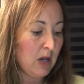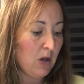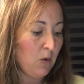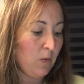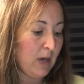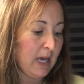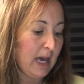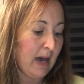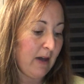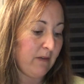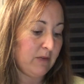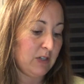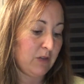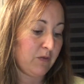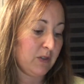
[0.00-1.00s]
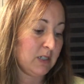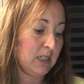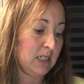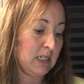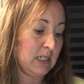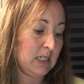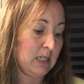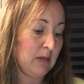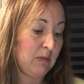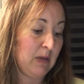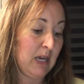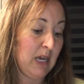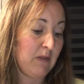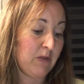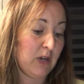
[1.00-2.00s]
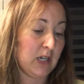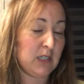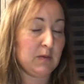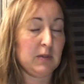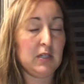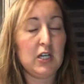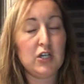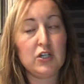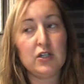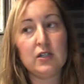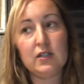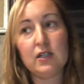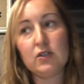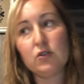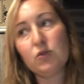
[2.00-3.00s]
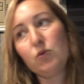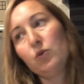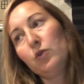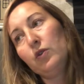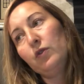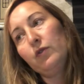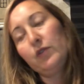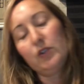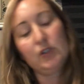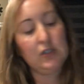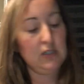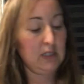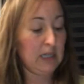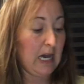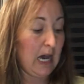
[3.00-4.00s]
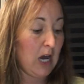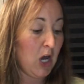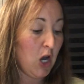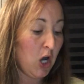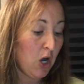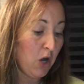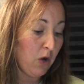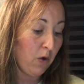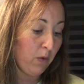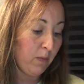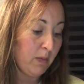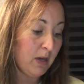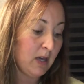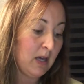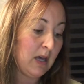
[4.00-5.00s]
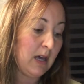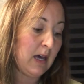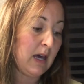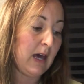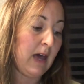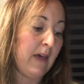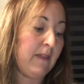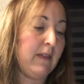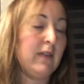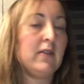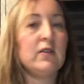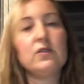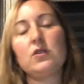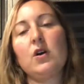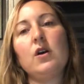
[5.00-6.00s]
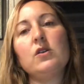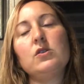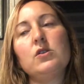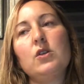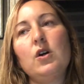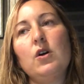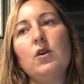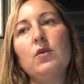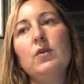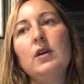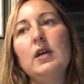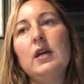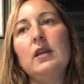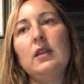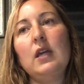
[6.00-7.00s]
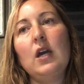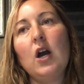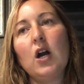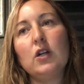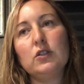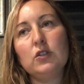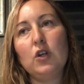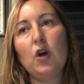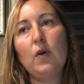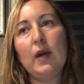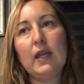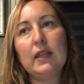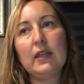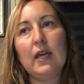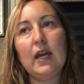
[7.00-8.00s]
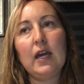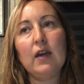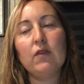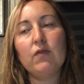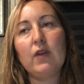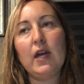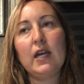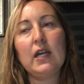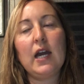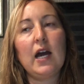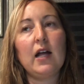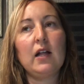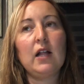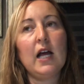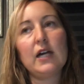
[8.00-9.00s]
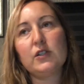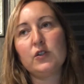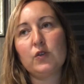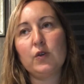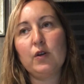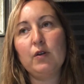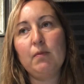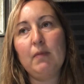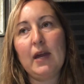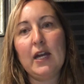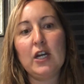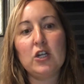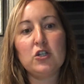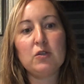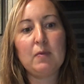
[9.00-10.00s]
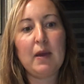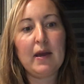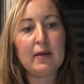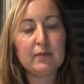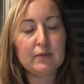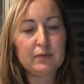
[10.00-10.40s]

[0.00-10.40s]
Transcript: We have differences in behavior expectations at school versus at home. And then there's also the ongoing thing of like classroom management,